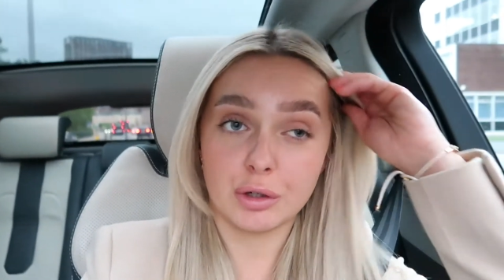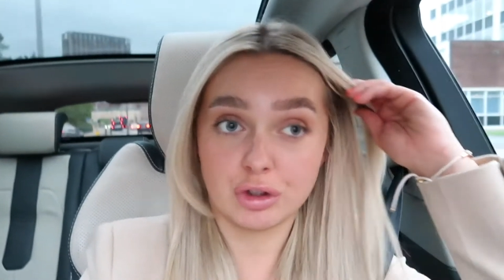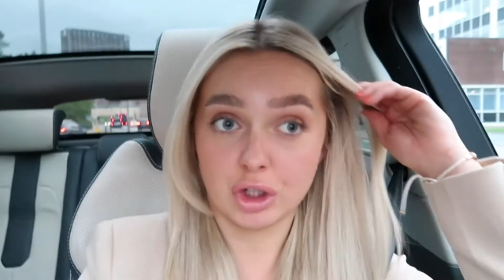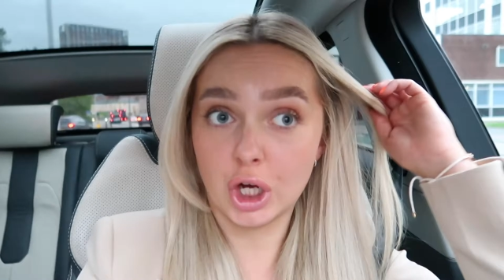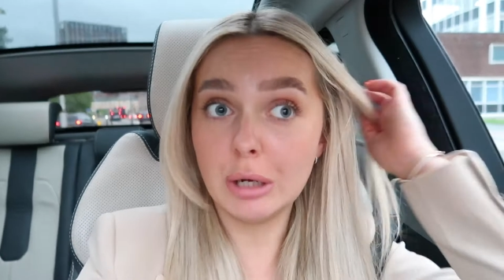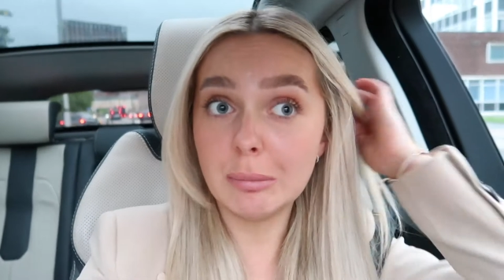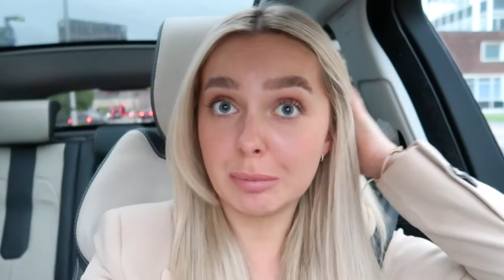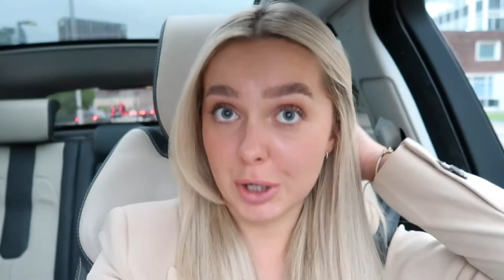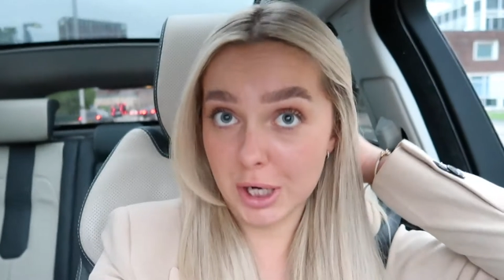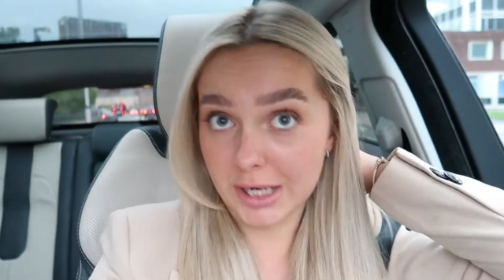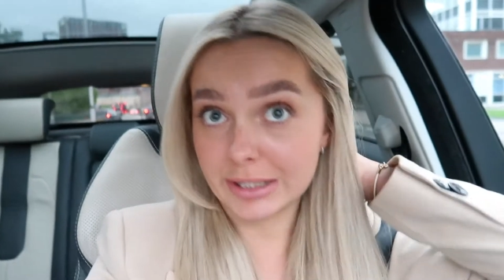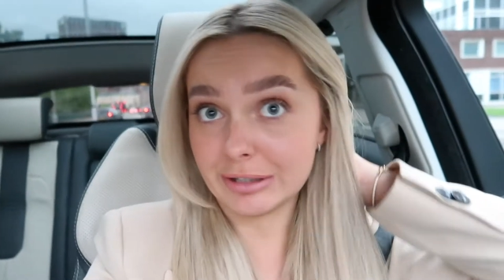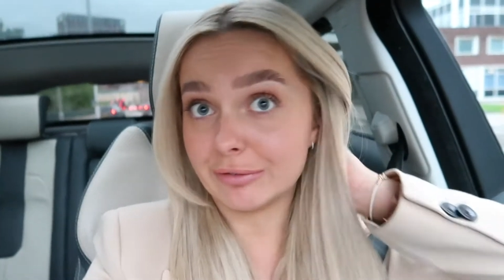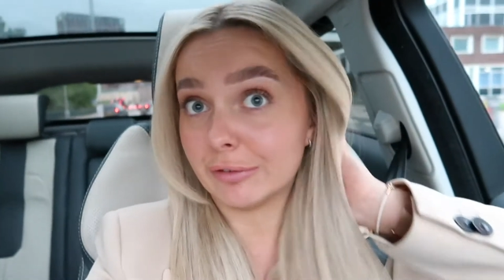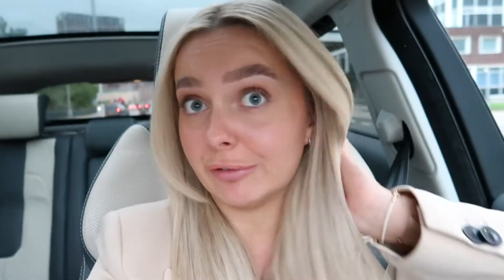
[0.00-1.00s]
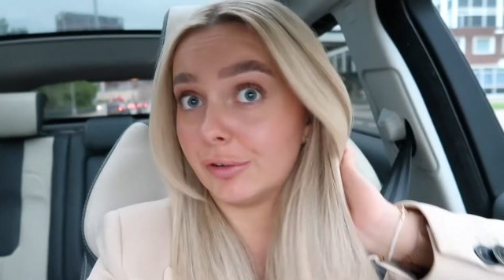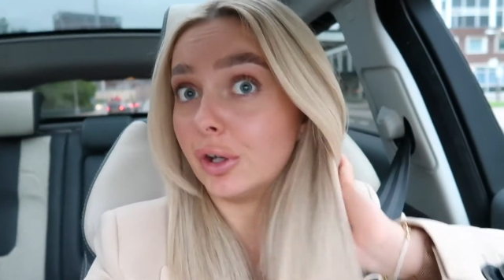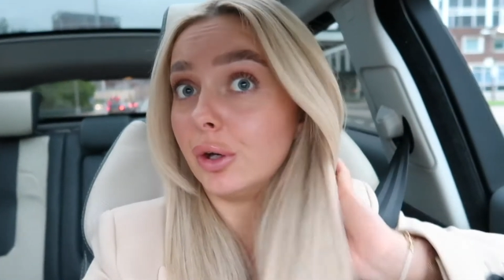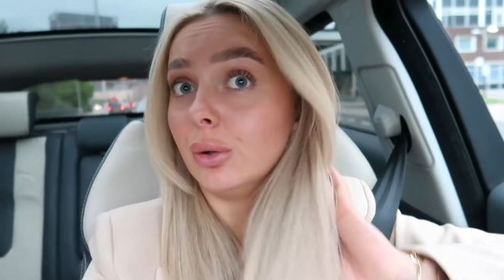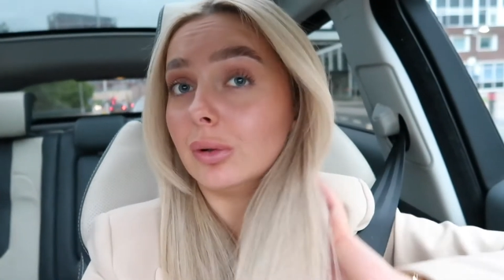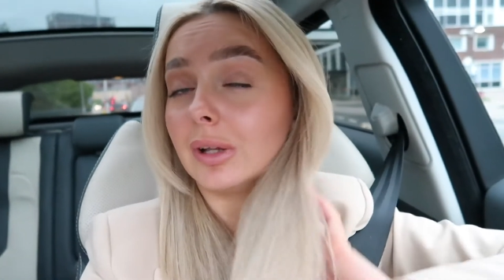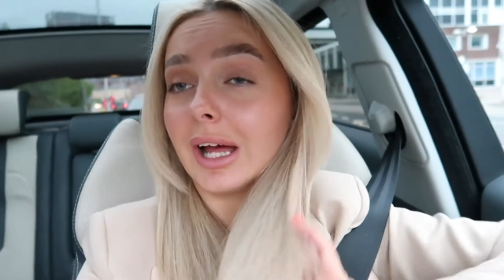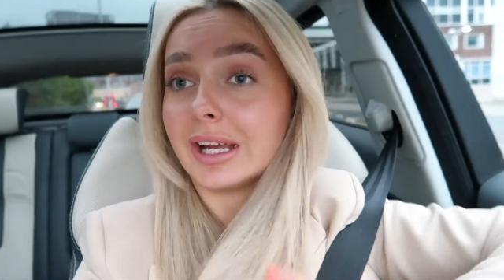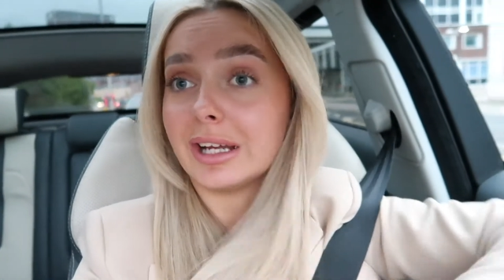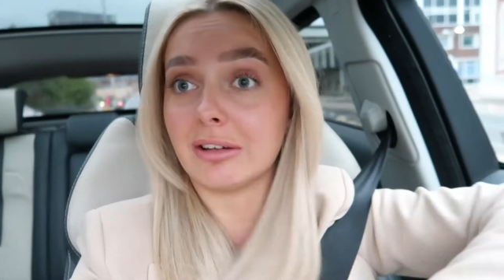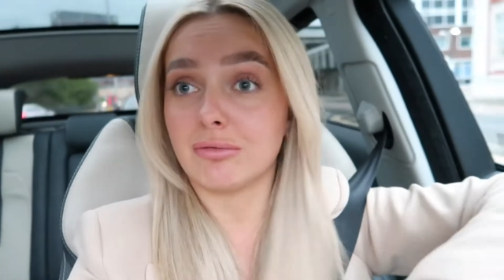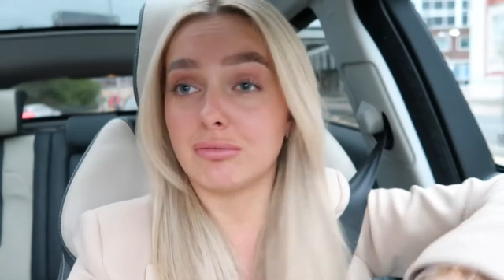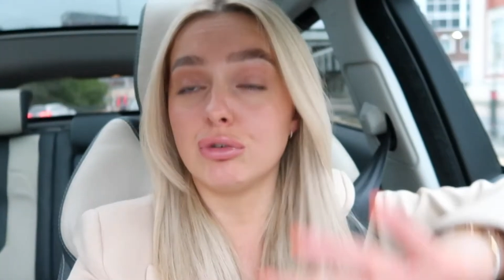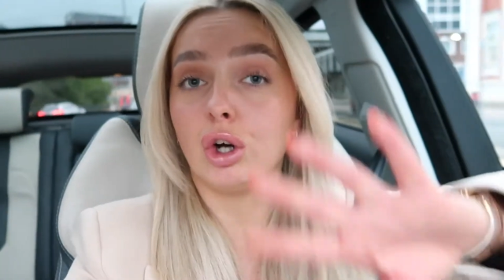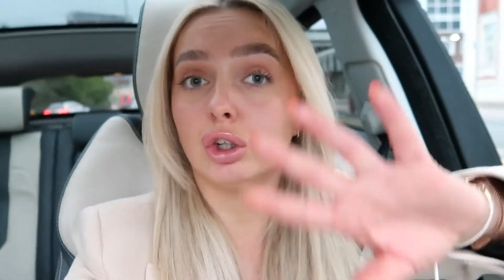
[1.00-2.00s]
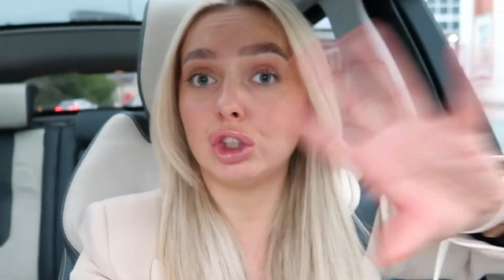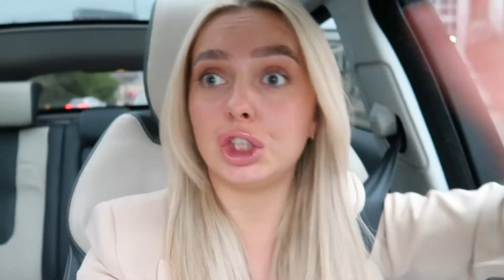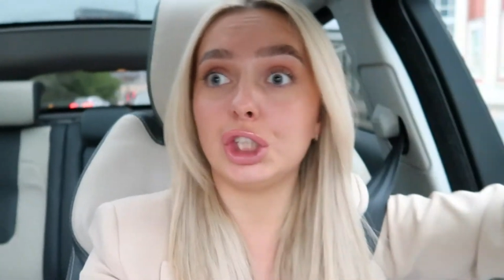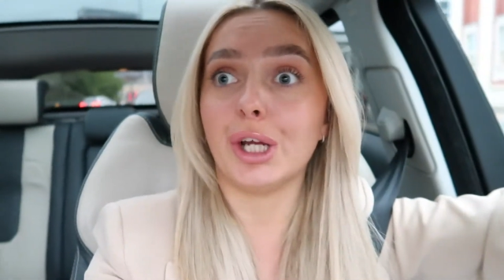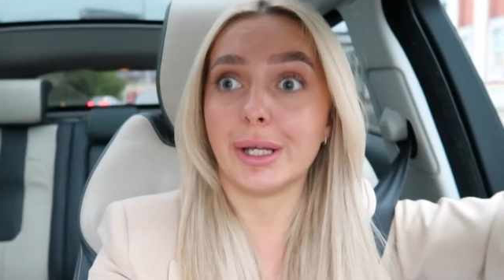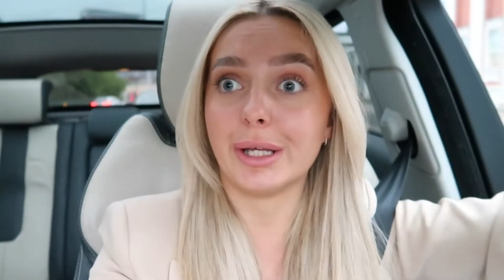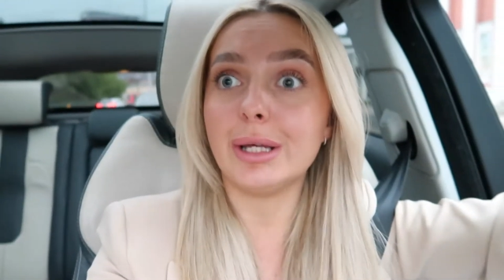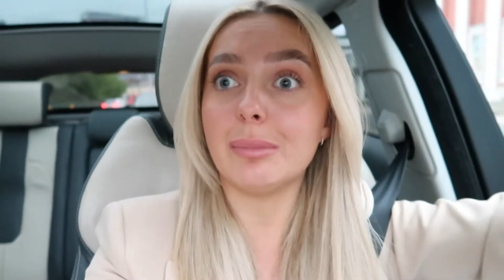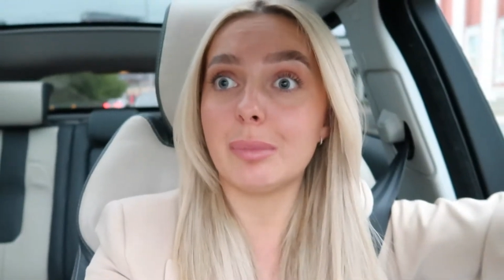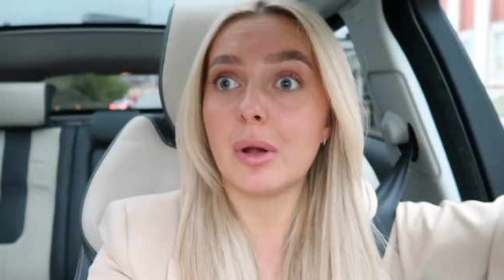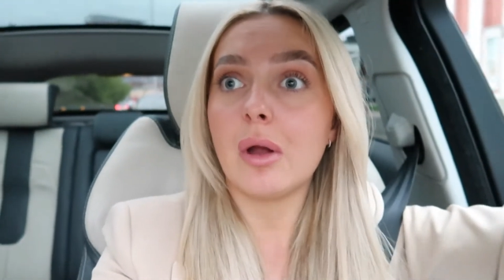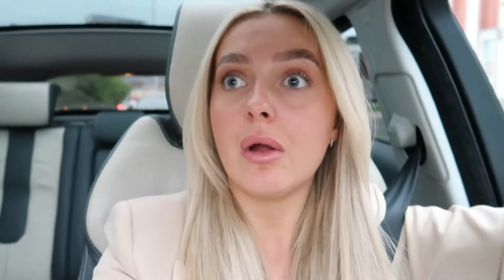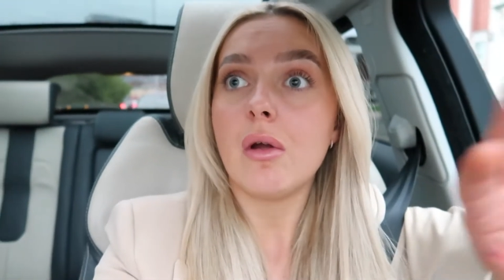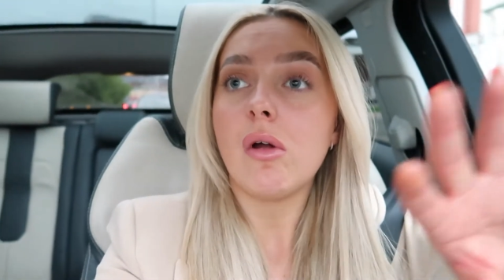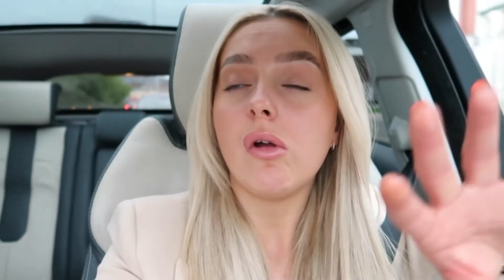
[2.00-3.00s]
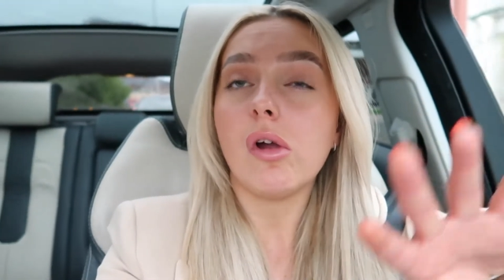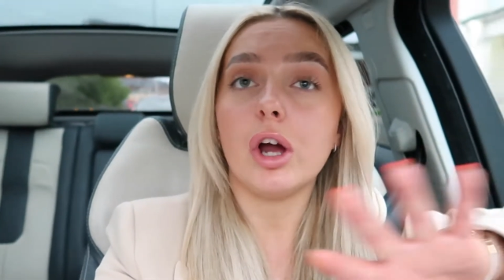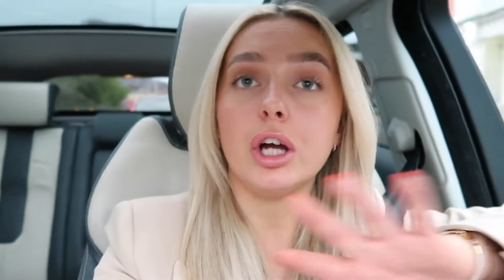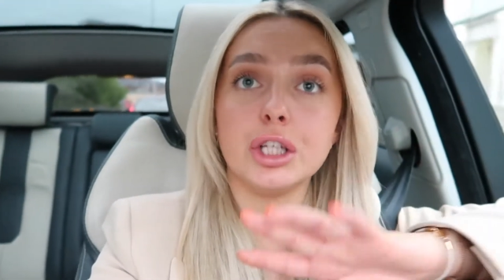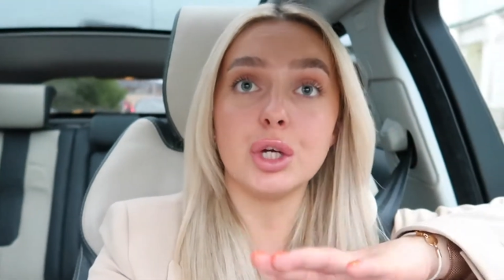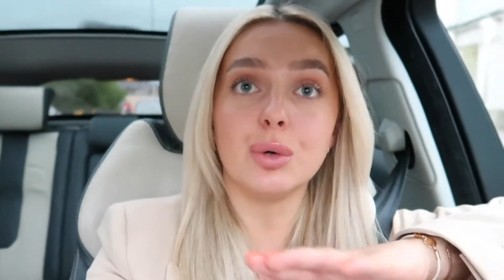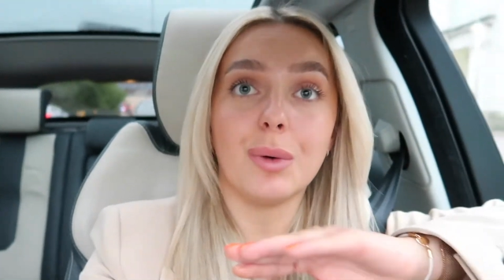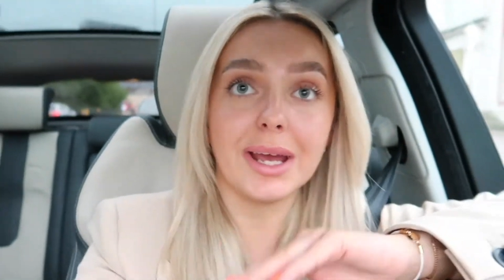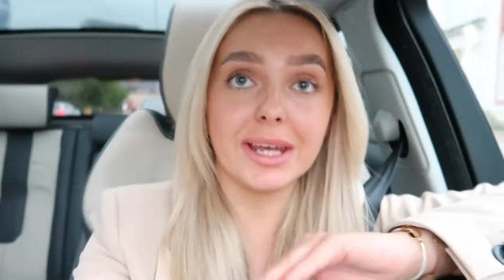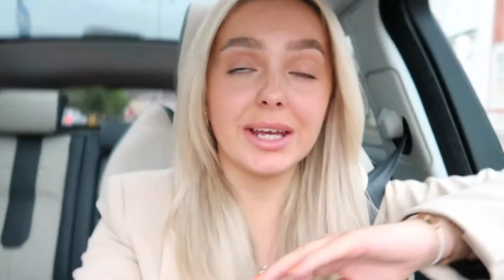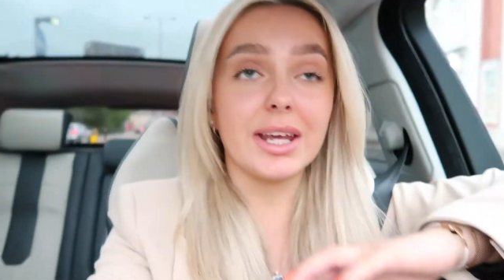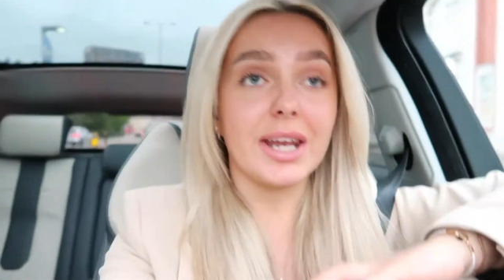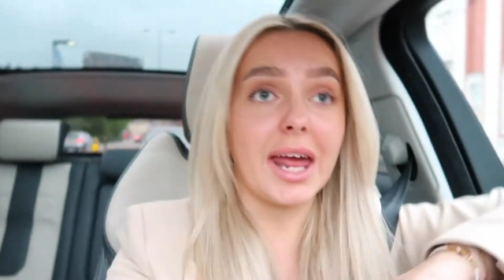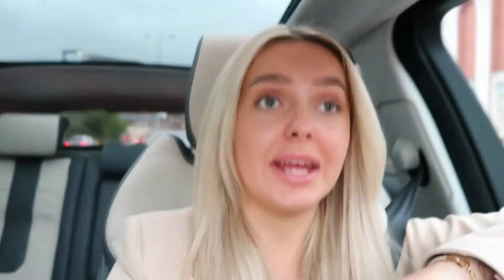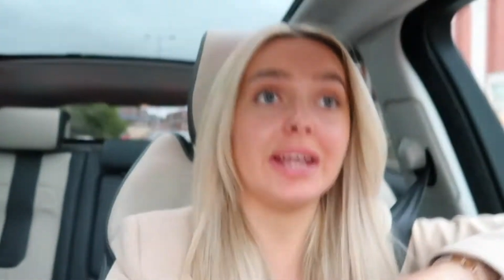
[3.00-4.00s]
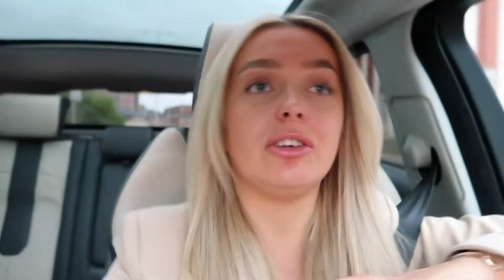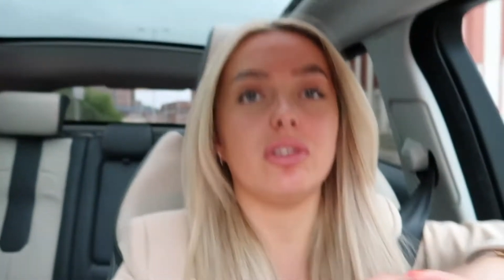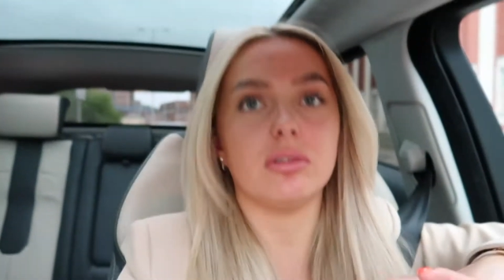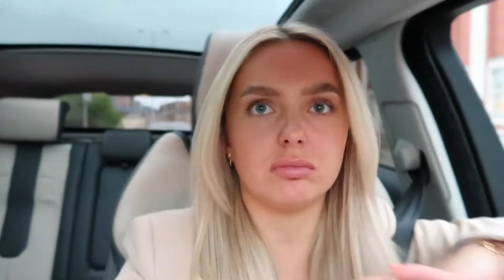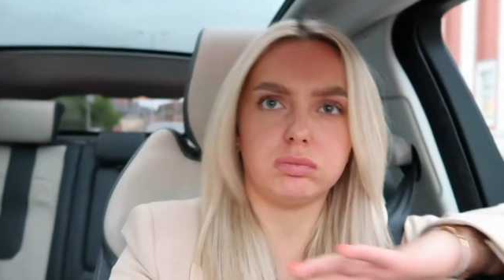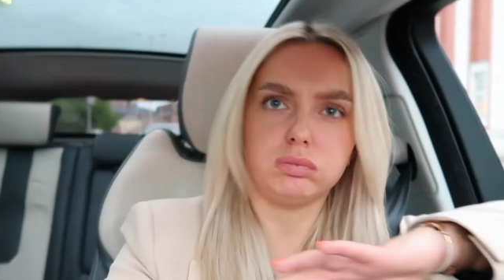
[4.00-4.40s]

certain price for food, like it's not cheap, and you're waiting age.